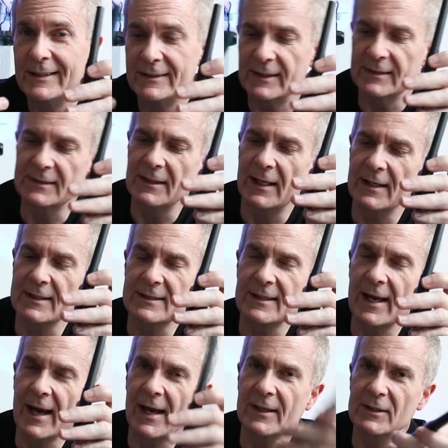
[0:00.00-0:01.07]
just on the
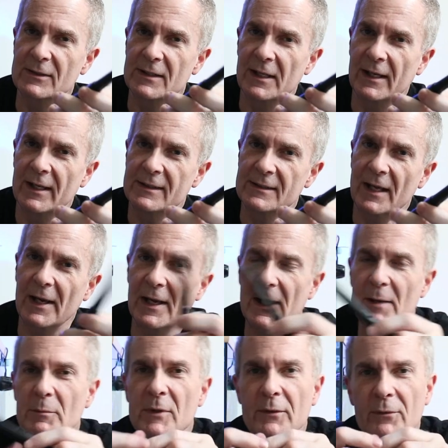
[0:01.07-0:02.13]
side, just in case I need
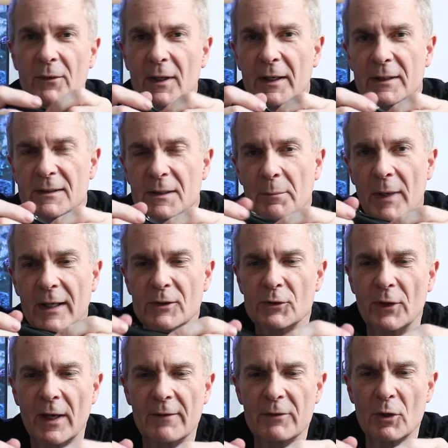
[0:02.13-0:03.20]
them to fill in some
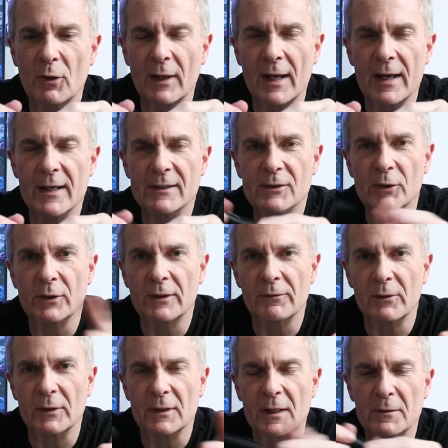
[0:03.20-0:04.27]
extra heavier lines or
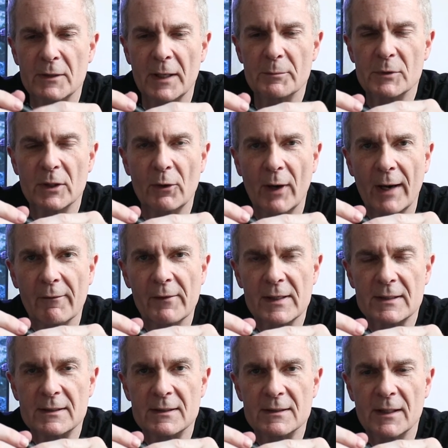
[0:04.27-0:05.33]
different types of
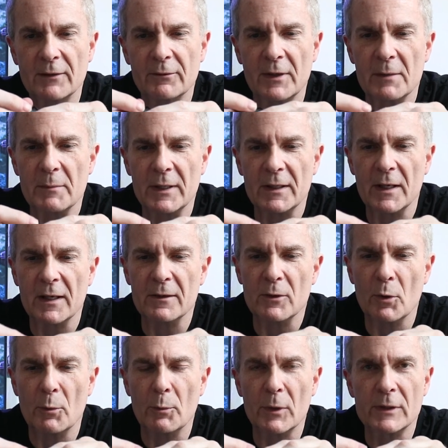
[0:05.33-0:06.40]
graphics and stuff on my
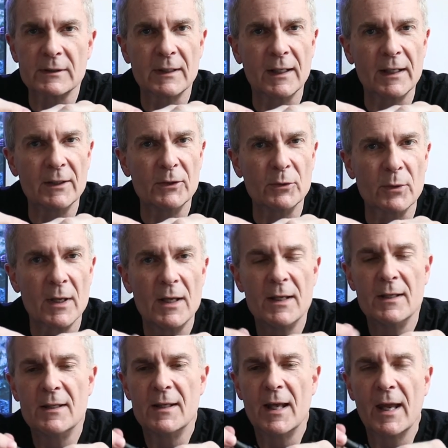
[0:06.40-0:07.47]
notebooks that I do.
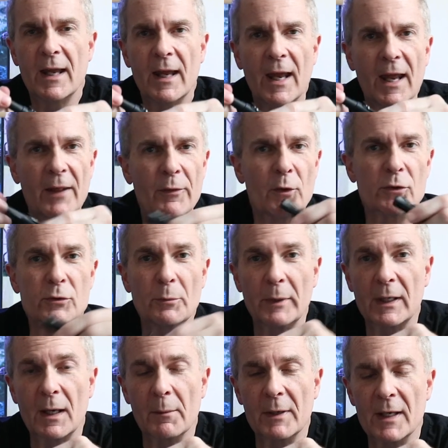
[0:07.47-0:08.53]
And those will be
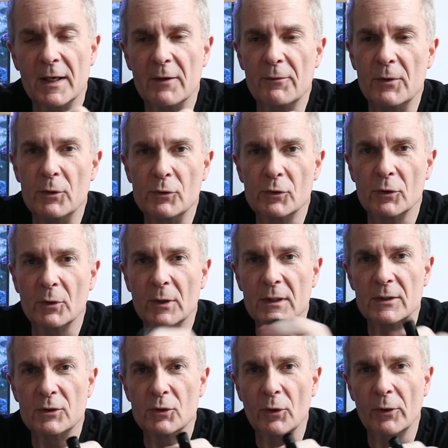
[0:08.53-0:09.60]
coming in the future
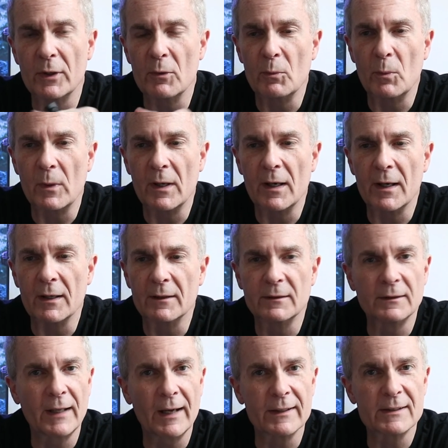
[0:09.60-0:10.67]
to show you uh,
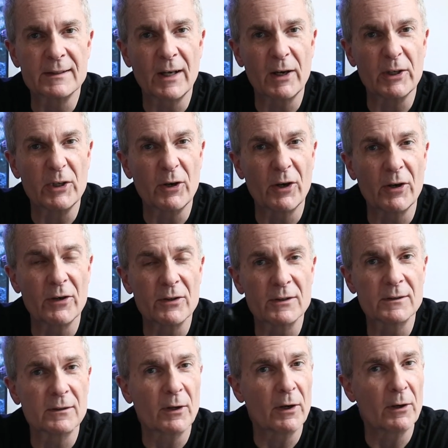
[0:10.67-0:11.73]
how to start
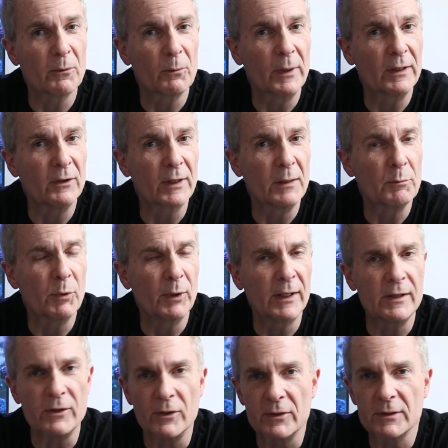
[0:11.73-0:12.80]
yours or what you can put
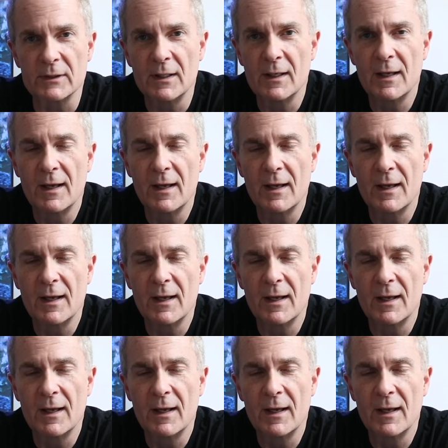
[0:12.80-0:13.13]
in yours.